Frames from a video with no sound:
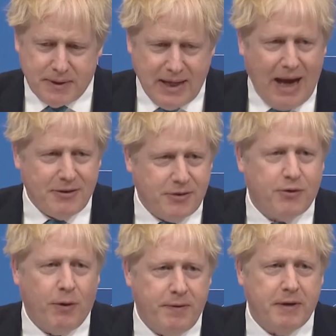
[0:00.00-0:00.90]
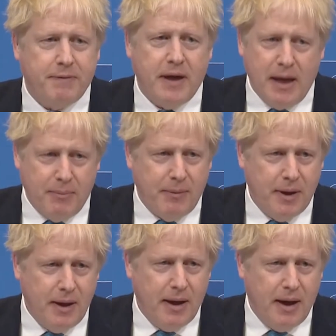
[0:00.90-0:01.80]
catastrophic for him
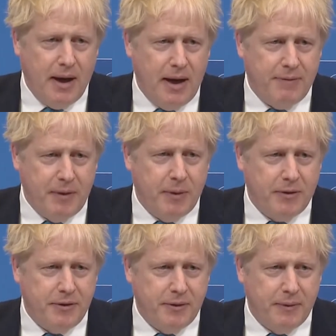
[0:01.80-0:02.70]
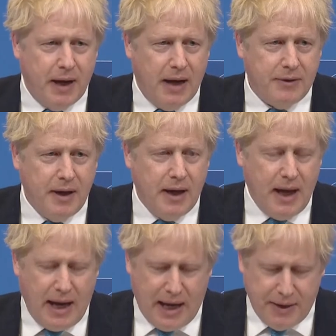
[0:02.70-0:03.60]
uh, if he were to do that.
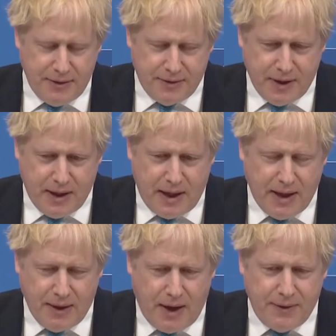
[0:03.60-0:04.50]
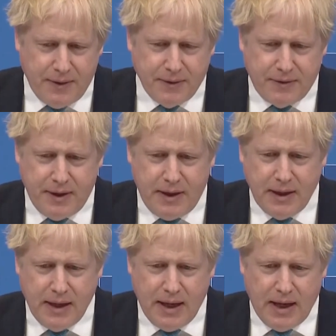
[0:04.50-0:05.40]
And uh, I, I think that he.
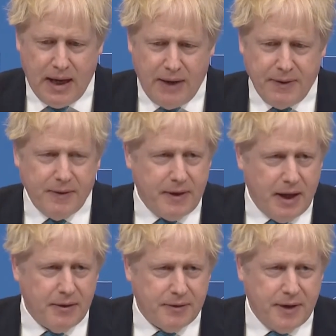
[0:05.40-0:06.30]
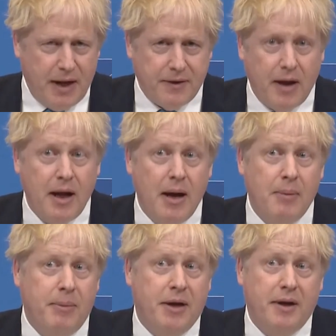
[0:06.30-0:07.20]
Uh, I think that he understands that.
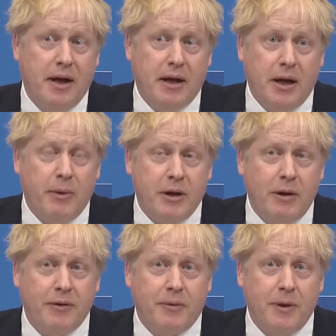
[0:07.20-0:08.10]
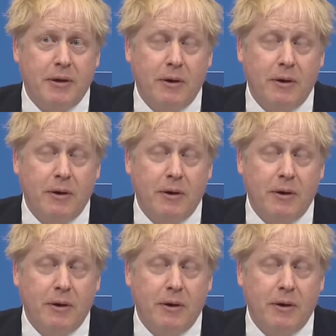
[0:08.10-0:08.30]
But you know, when you look when you